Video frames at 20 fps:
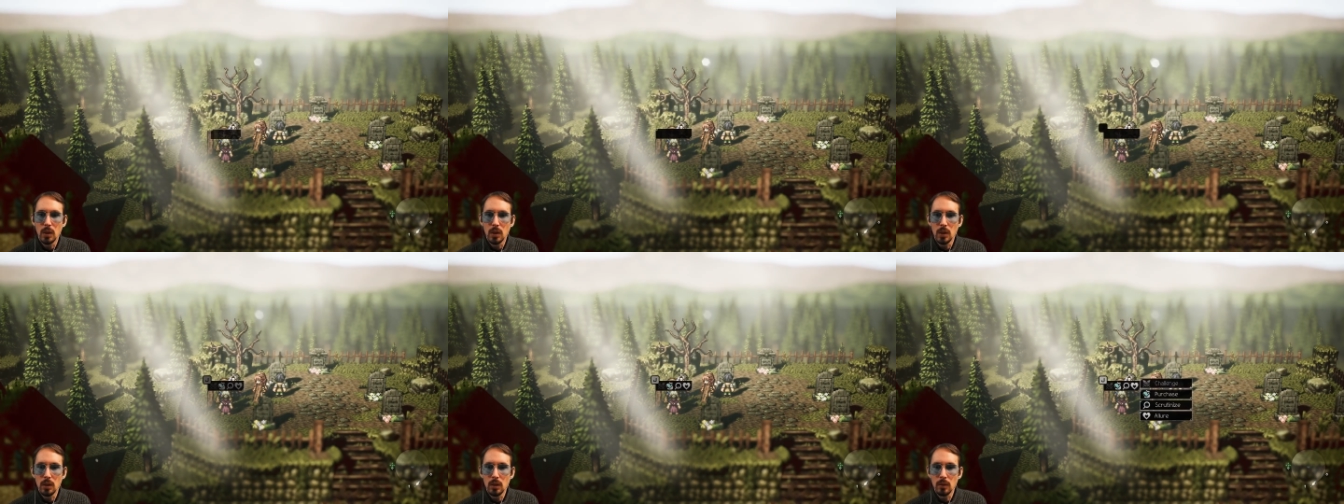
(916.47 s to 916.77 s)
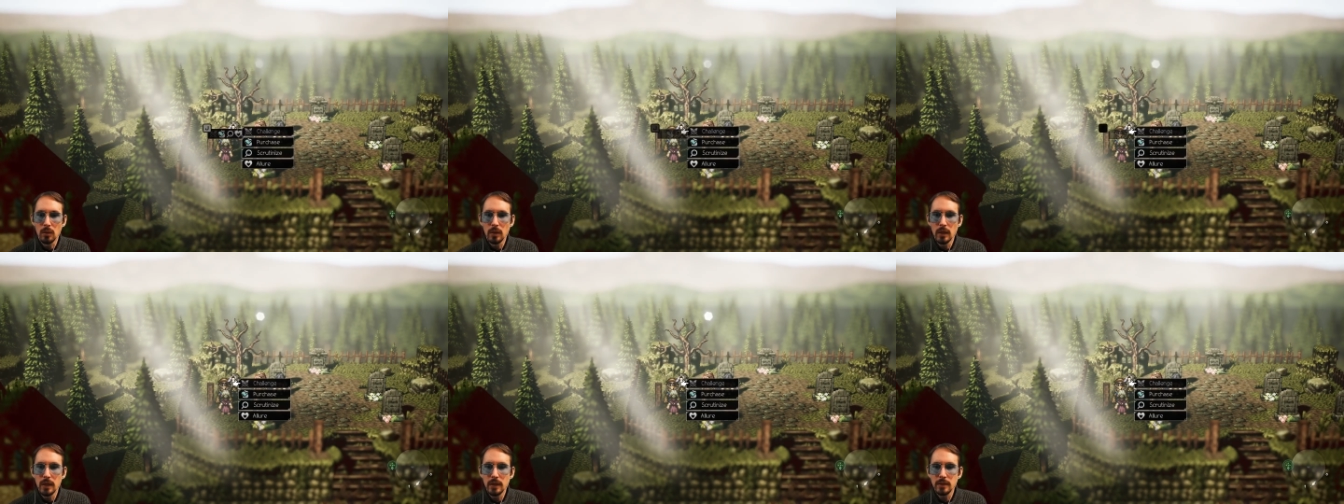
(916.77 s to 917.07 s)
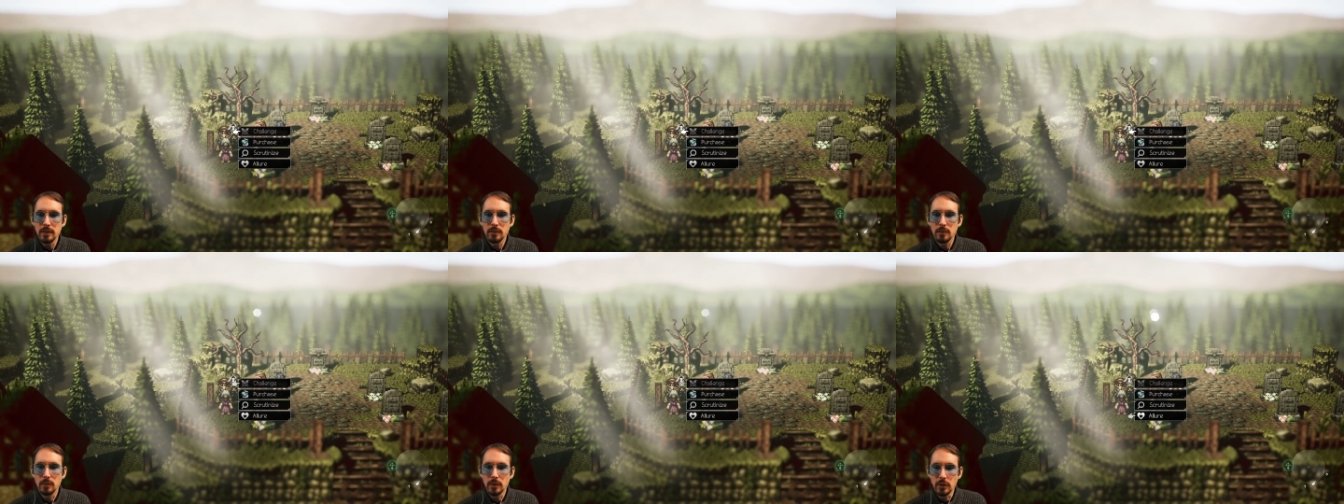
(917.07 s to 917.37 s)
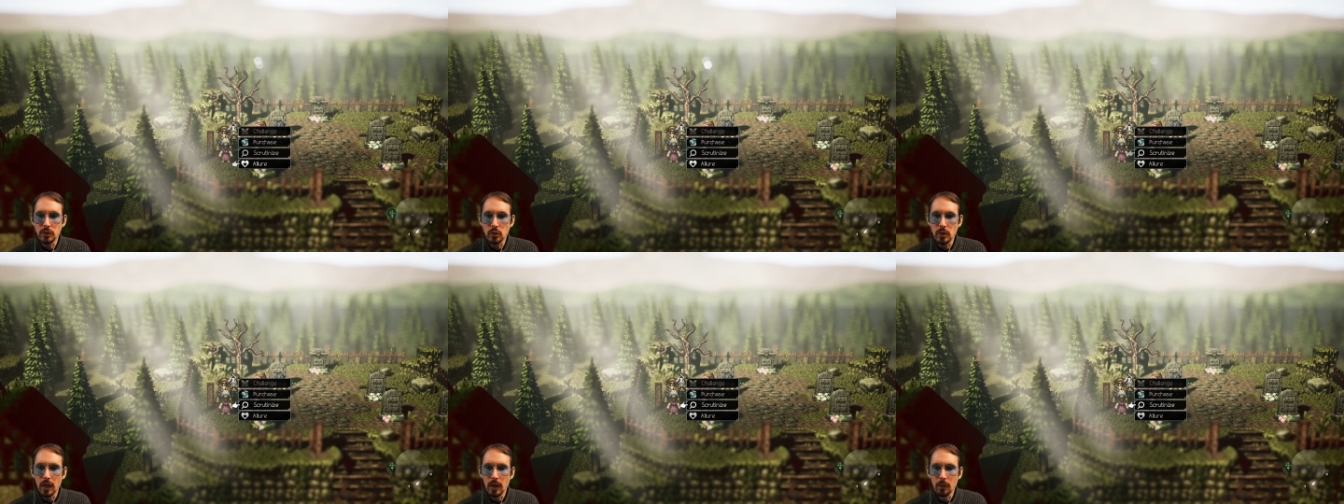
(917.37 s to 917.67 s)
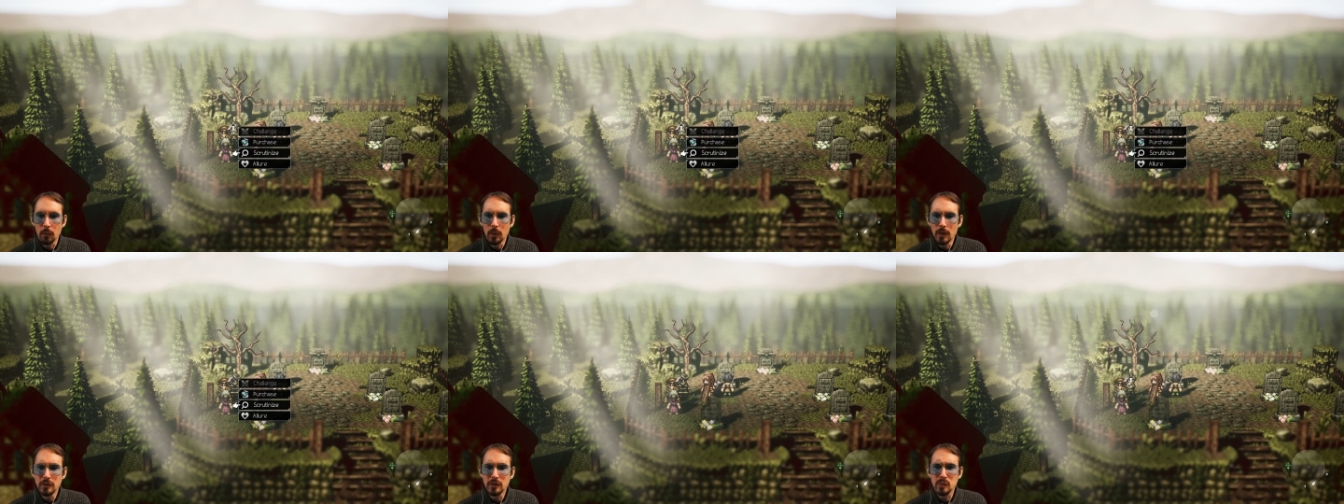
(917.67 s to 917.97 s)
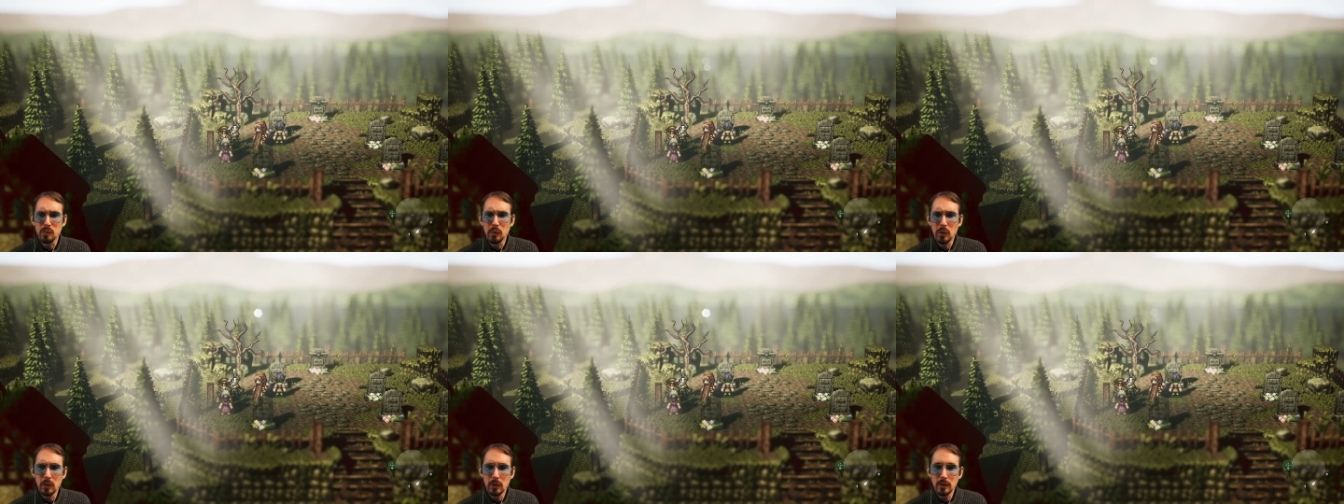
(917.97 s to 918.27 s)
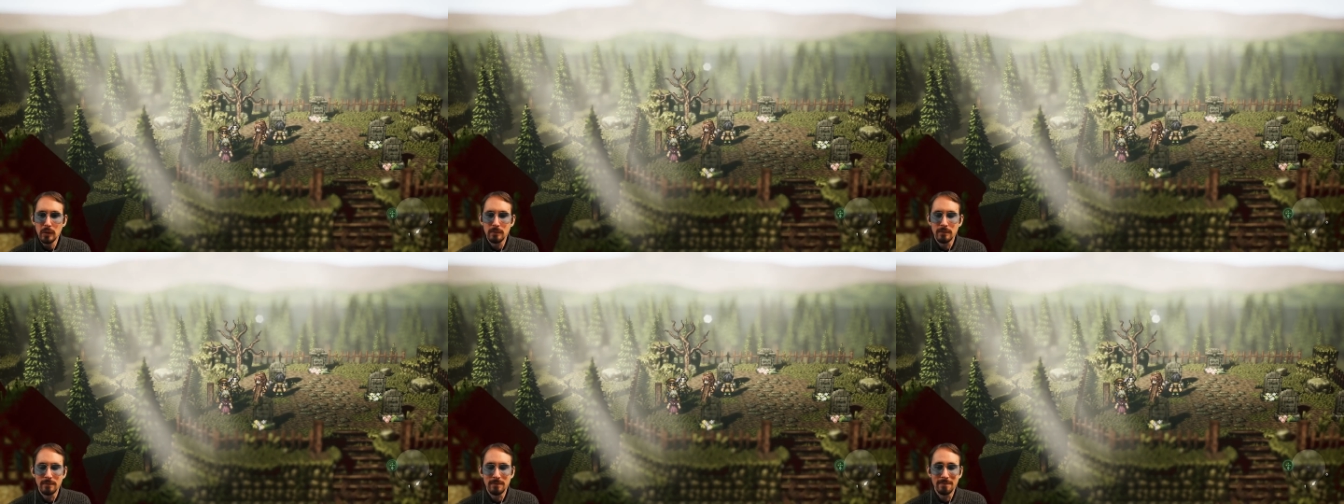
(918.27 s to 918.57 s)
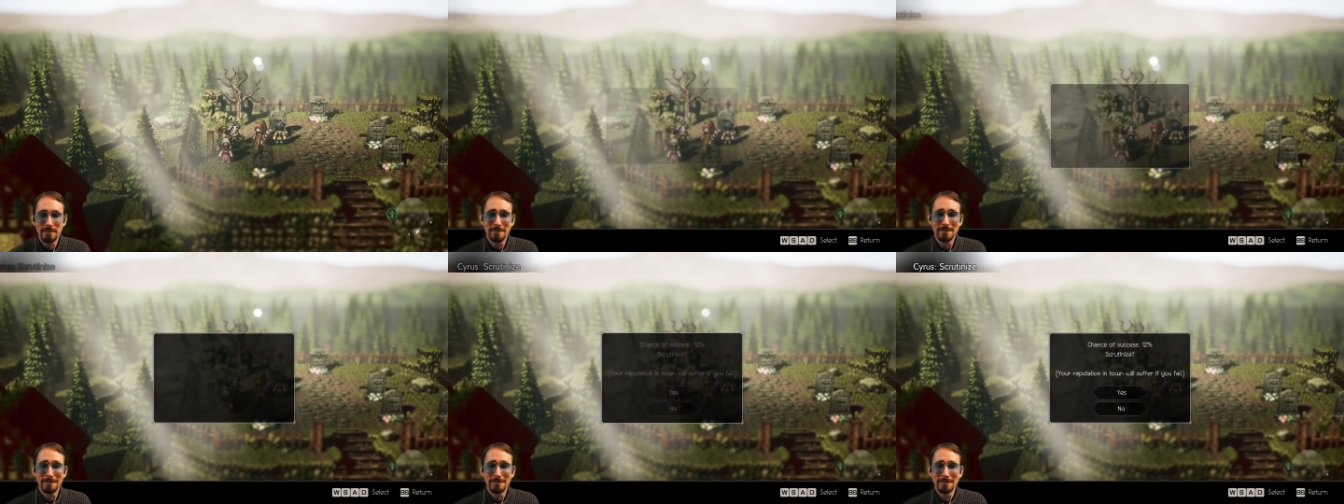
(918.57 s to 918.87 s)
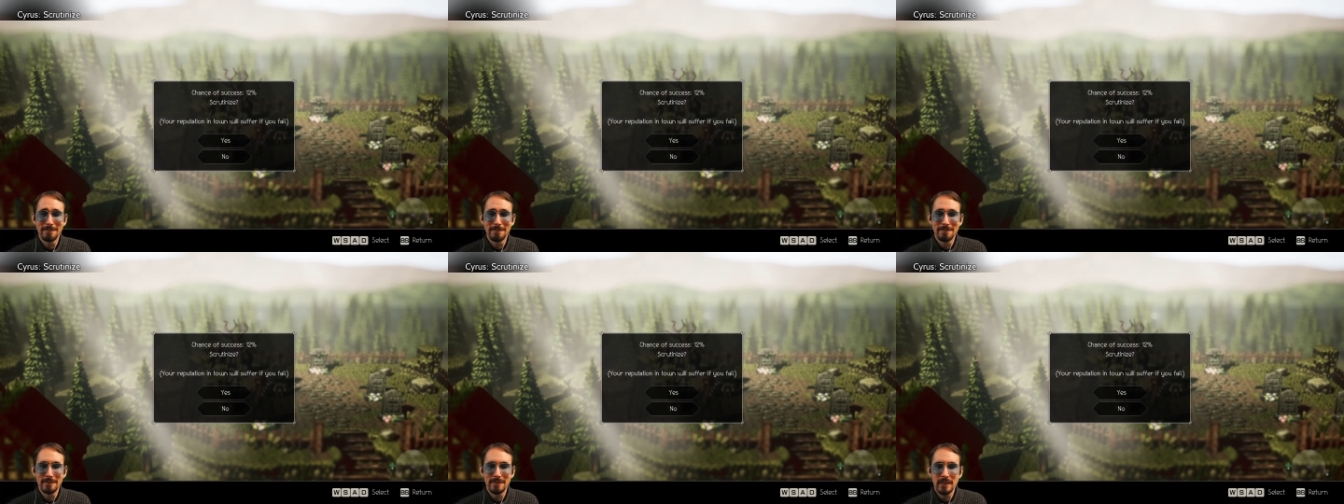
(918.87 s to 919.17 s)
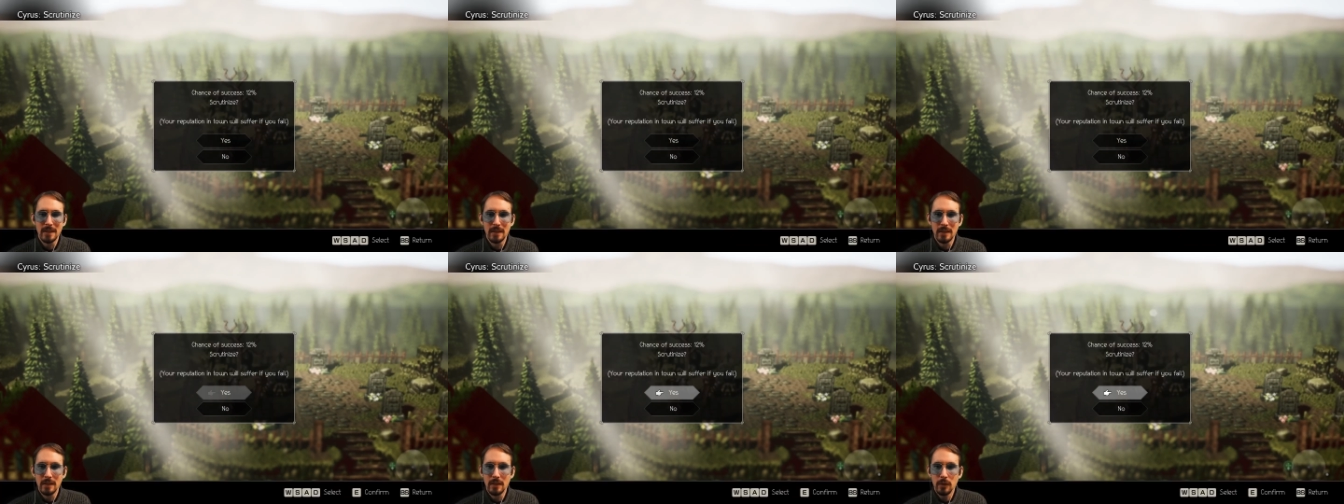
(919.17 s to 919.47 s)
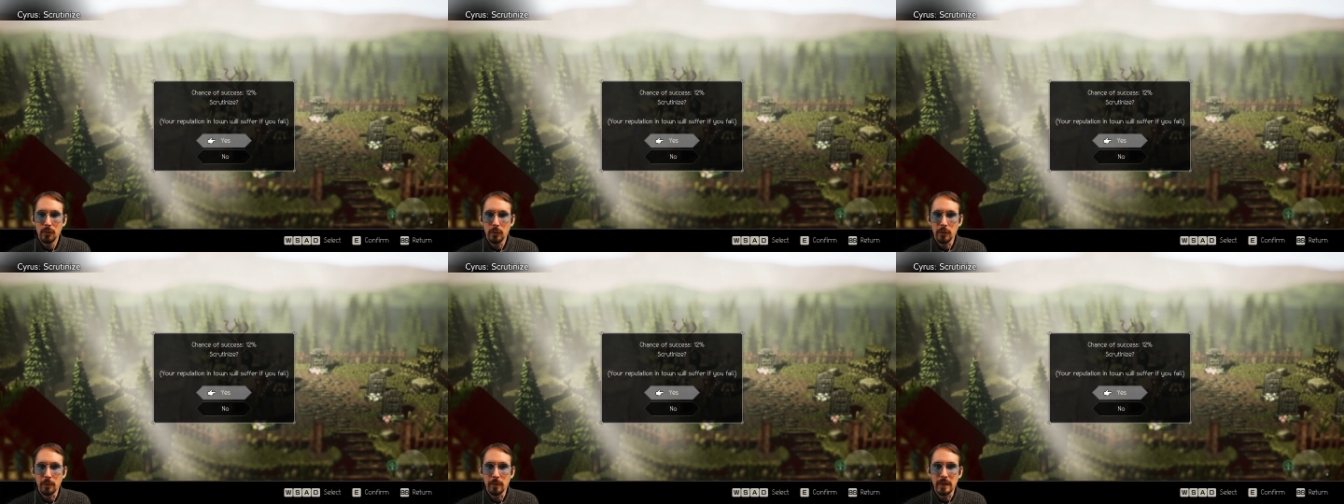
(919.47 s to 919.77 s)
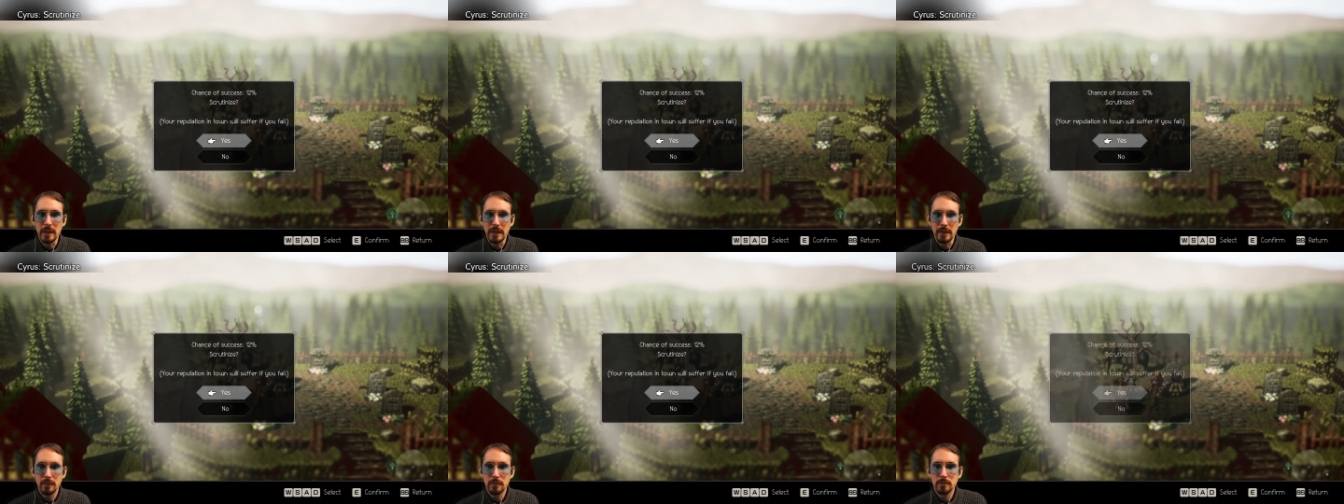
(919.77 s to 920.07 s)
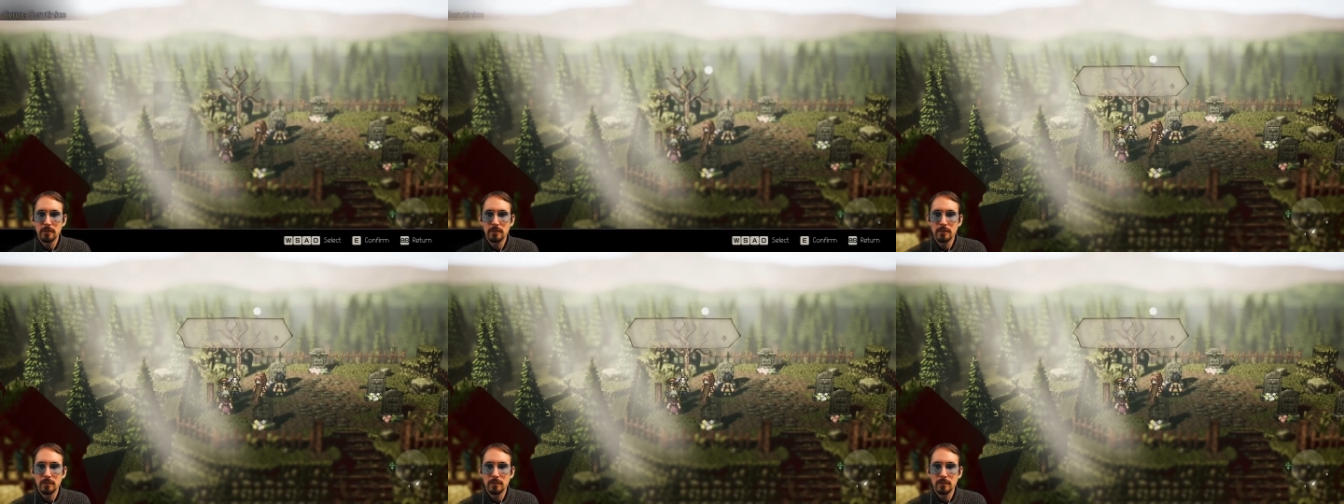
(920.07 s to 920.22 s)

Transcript: Alright, we try once more with the...